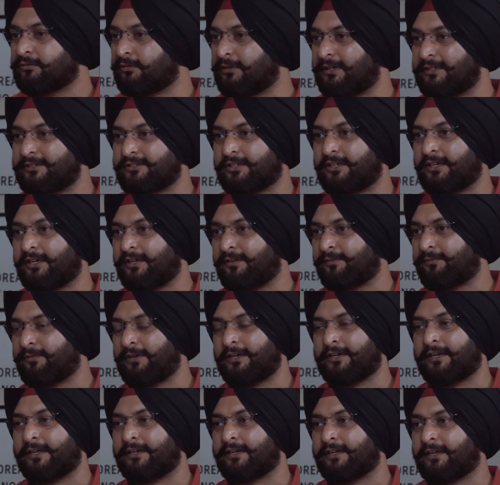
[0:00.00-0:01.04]
So let's say if
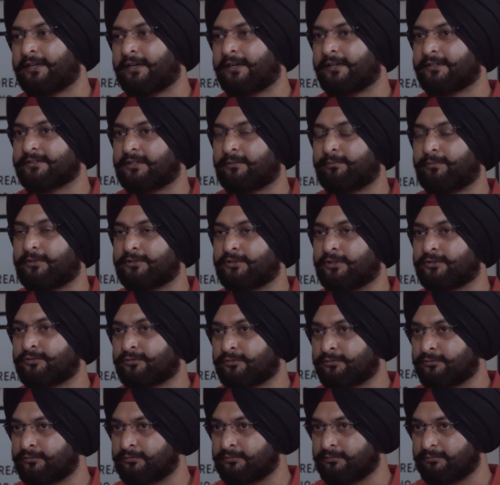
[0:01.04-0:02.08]
we are taking an example
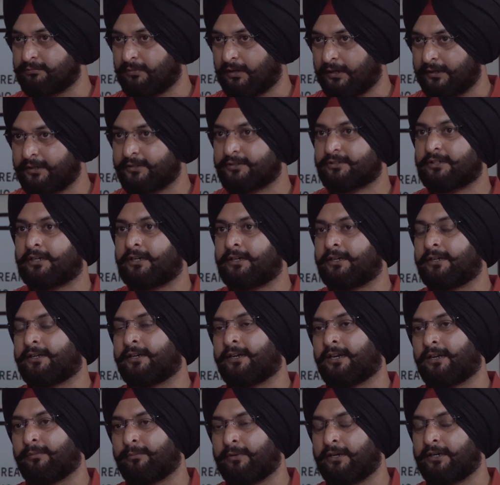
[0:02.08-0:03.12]
just to understand it
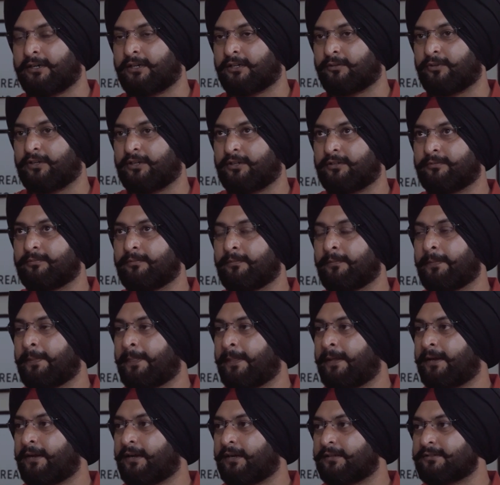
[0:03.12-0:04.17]
in a better way,
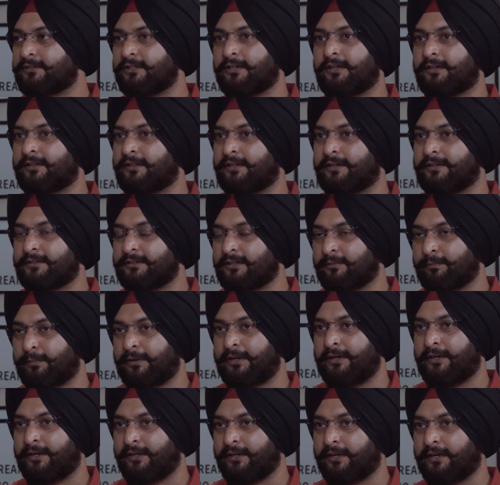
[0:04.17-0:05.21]
consider there is a
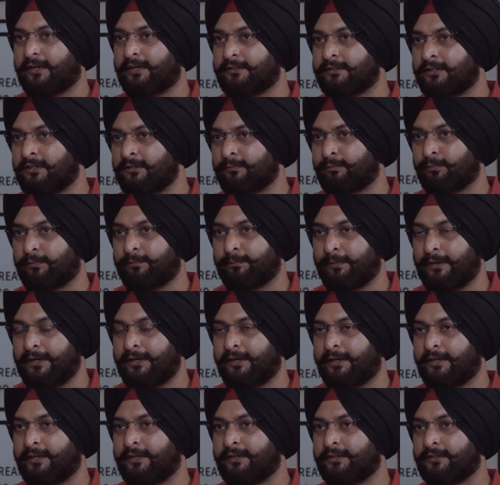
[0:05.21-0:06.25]
painting and that
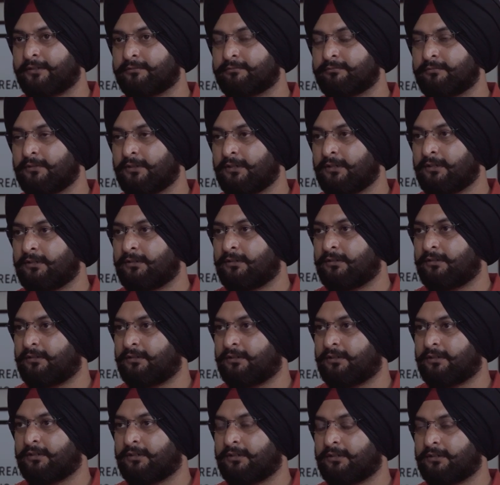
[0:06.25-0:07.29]
painting
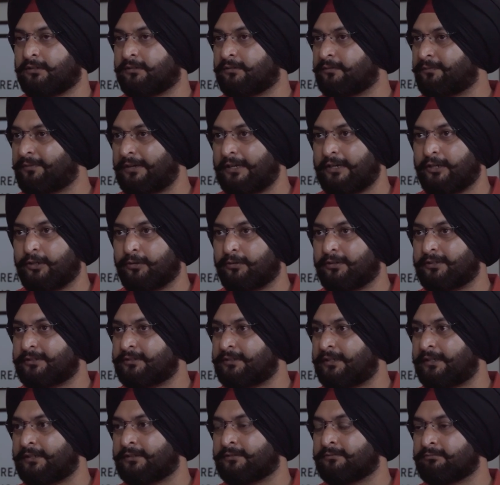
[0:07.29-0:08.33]
value
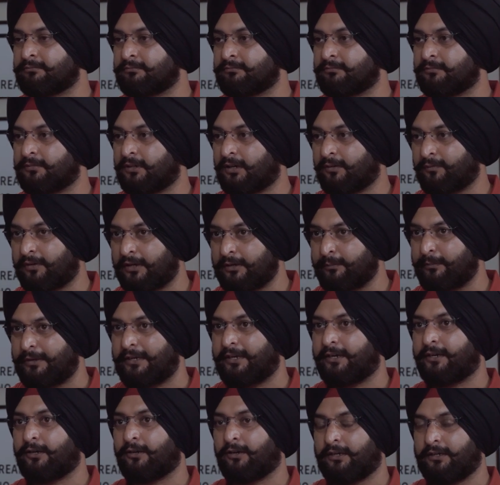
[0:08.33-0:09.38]
is like $1
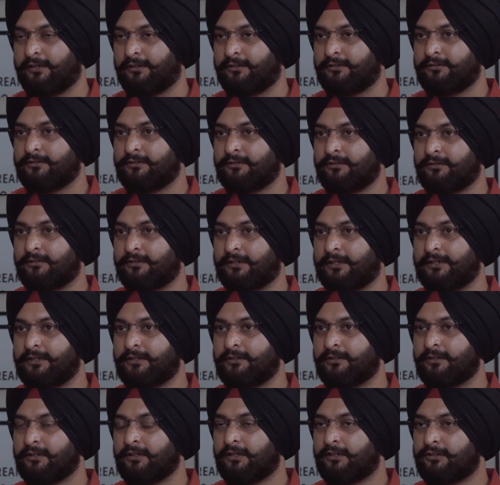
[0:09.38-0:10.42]
million,
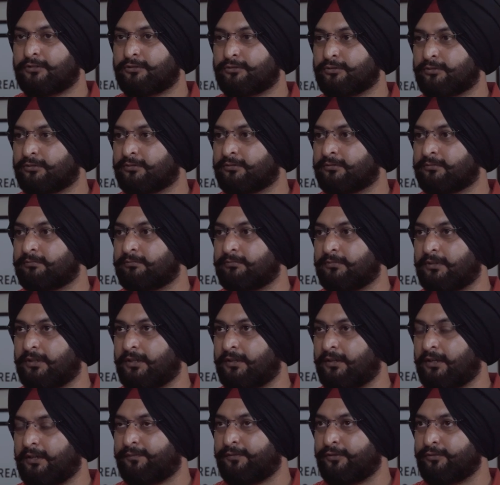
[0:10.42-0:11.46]
right? So
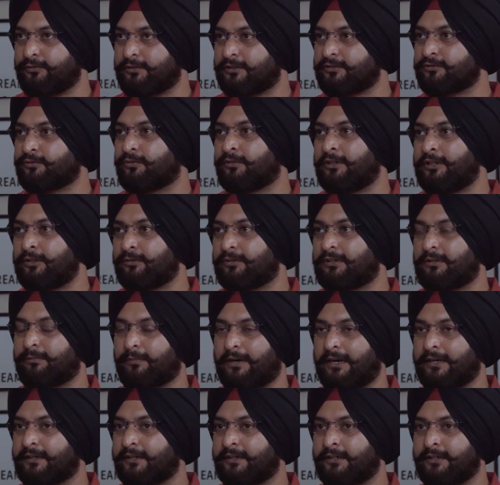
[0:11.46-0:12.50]
if you just go into the
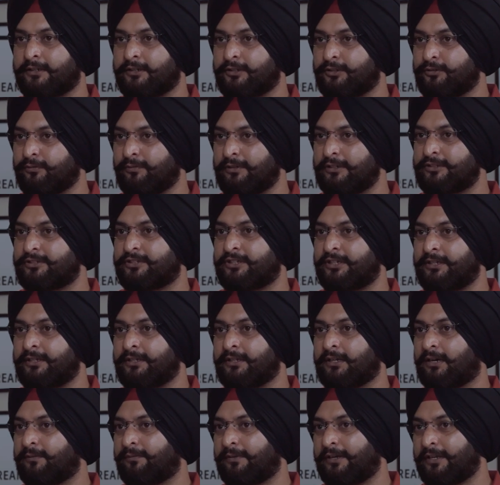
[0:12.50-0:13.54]
market, you will
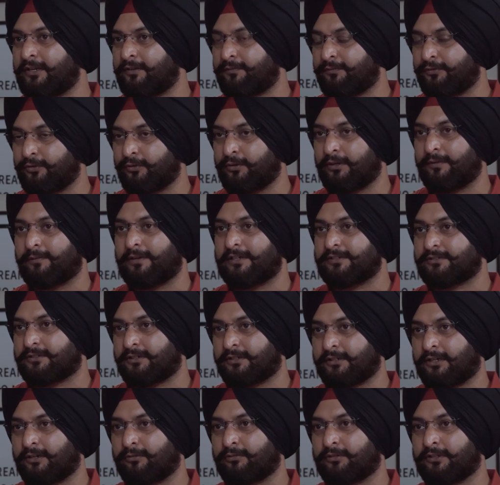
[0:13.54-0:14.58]
see a very few
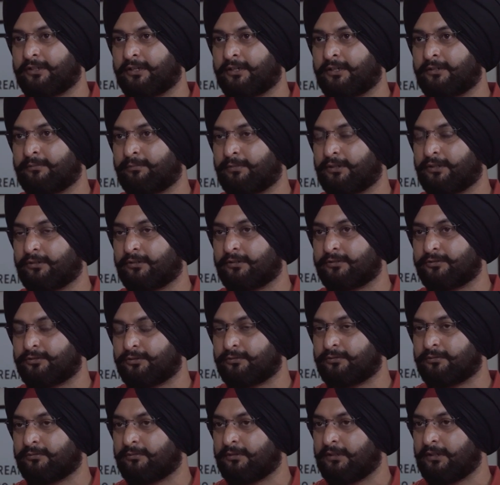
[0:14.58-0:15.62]
investors out there because,
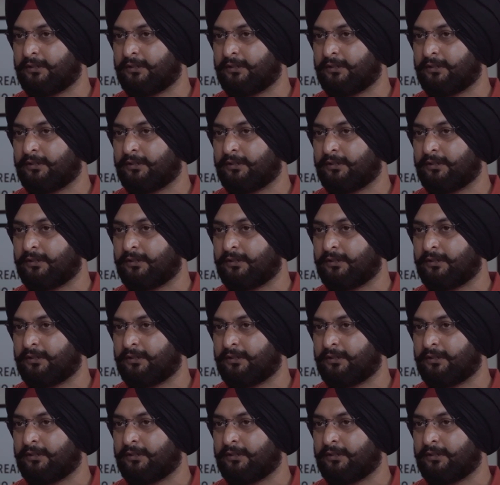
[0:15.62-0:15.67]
